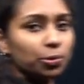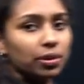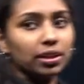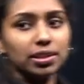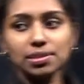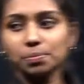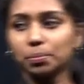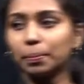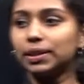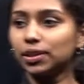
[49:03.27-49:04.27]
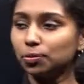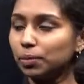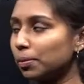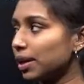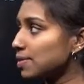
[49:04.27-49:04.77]
trick, it is better to
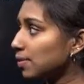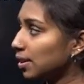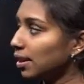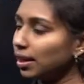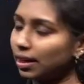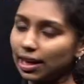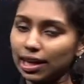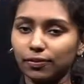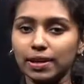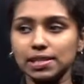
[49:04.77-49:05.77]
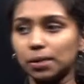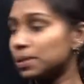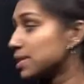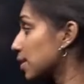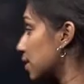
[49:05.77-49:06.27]
memorize with the real life
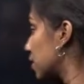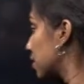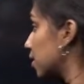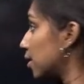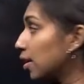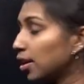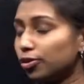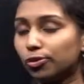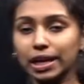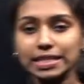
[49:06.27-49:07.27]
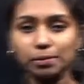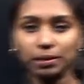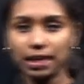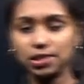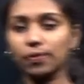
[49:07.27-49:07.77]
examples. For example, in
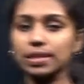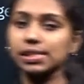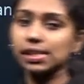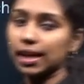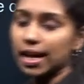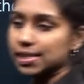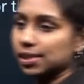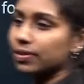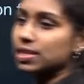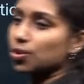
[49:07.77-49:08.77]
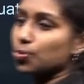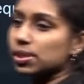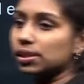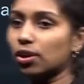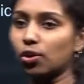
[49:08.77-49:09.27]
the case of acetic acid, which is used in
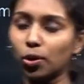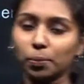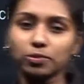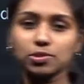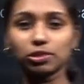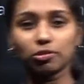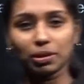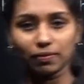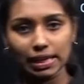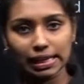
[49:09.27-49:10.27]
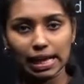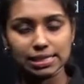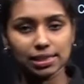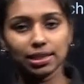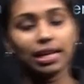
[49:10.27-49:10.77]
the home, so it will be a weak acid.